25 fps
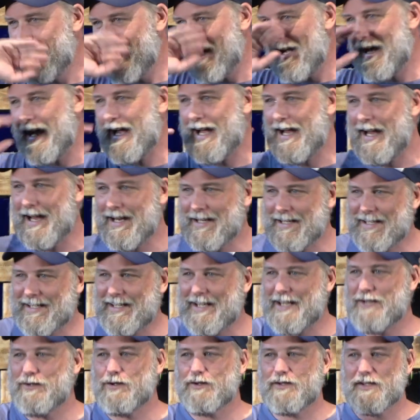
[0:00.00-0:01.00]
uh, and
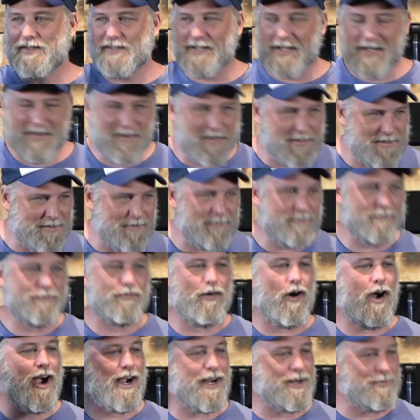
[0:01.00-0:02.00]
again, you're just in this
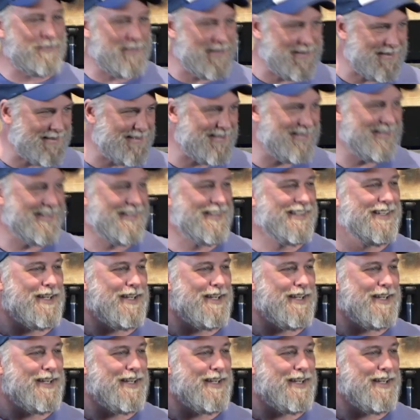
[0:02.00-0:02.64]
environment